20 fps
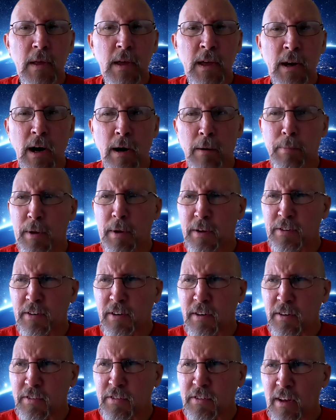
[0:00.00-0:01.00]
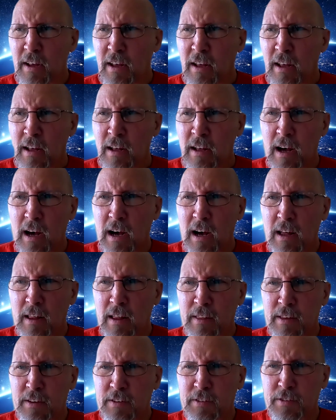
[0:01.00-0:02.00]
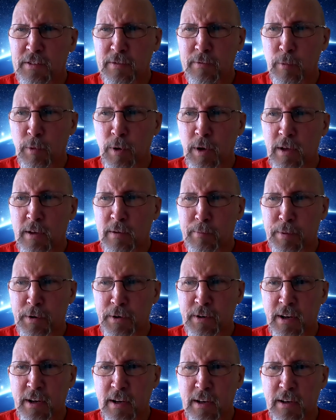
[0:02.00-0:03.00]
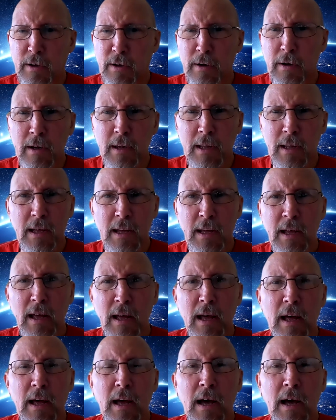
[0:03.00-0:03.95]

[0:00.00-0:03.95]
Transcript: in our business uh, this week, particularly.